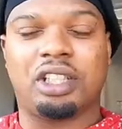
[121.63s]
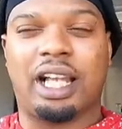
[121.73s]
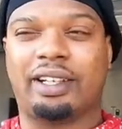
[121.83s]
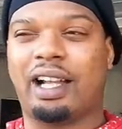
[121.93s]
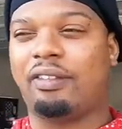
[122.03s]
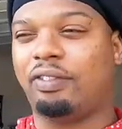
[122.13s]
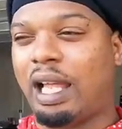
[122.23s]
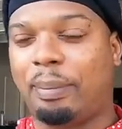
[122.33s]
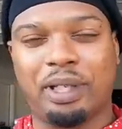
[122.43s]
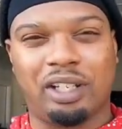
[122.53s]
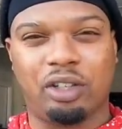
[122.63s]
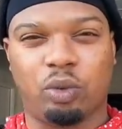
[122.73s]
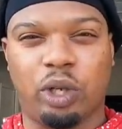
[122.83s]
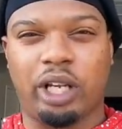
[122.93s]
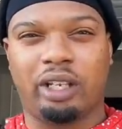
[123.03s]
is like not flapping in
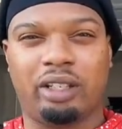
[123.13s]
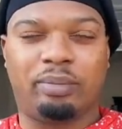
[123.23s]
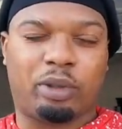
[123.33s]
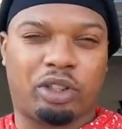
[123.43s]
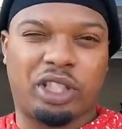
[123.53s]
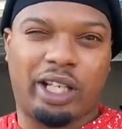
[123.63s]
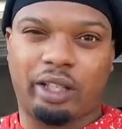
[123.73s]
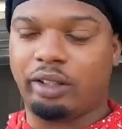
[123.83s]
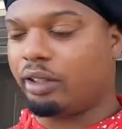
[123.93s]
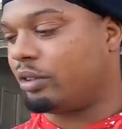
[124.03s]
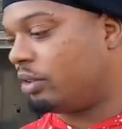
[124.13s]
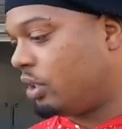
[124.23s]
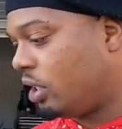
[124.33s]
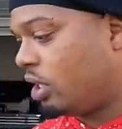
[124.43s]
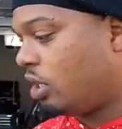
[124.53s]
the wind per se, you know.
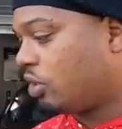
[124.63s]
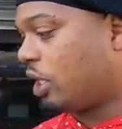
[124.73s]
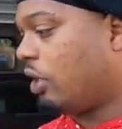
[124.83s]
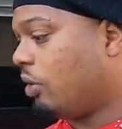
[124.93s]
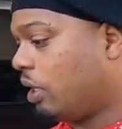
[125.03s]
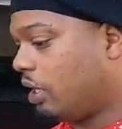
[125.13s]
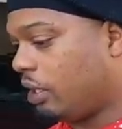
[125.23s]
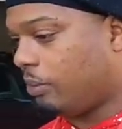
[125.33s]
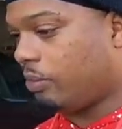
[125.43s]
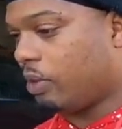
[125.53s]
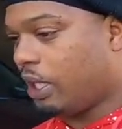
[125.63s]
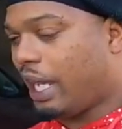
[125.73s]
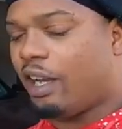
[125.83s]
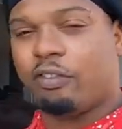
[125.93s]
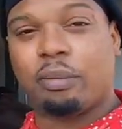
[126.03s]
So um,
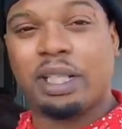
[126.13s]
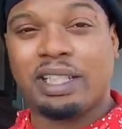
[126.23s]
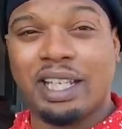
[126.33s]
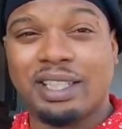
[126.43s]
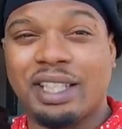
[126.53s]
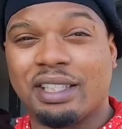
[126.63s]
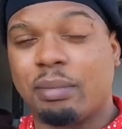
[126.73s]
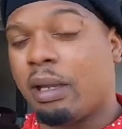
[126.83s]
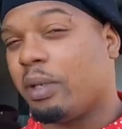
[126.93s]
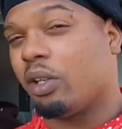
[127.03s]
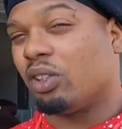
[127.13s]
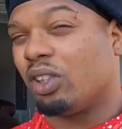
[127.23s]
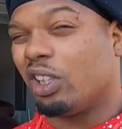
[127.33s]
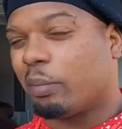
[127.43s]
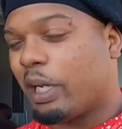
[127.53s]
and from a distance, maybe
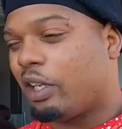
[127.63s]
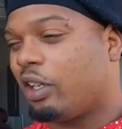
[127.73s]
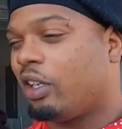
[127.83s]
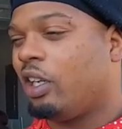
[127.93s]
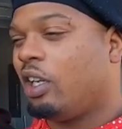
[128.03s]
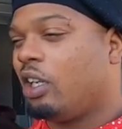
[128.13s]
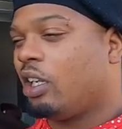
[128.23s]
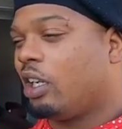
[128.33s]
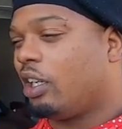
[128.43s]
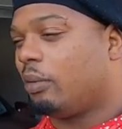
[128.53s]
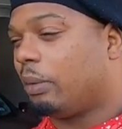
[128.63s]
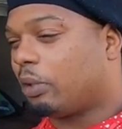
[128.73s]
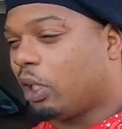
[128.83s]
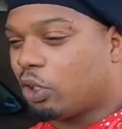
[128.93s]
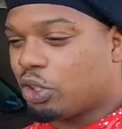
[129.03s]
it'll look better. Um,
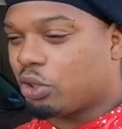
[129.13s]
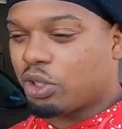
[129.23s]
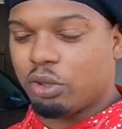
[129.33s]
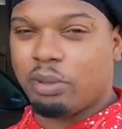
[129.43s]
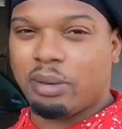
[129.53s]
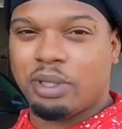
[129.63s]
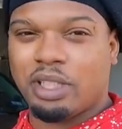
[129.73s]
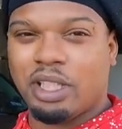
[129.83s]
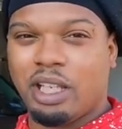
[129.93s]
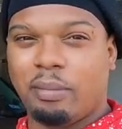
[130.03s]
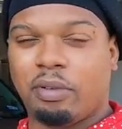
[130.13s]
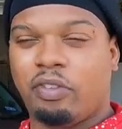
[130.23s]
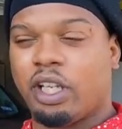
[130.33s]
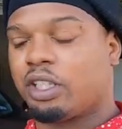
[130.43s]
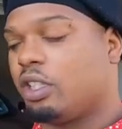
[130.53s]
up close, you'll still be able to see the
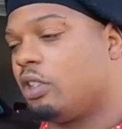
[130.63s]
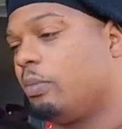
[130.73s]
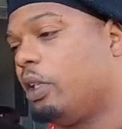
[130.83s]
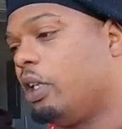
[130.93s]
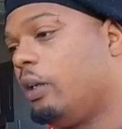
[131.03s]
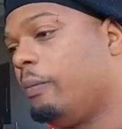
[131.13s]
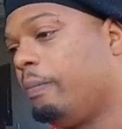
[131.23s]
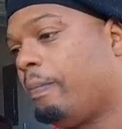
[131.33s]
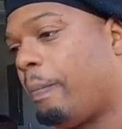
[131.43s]
imperfections, but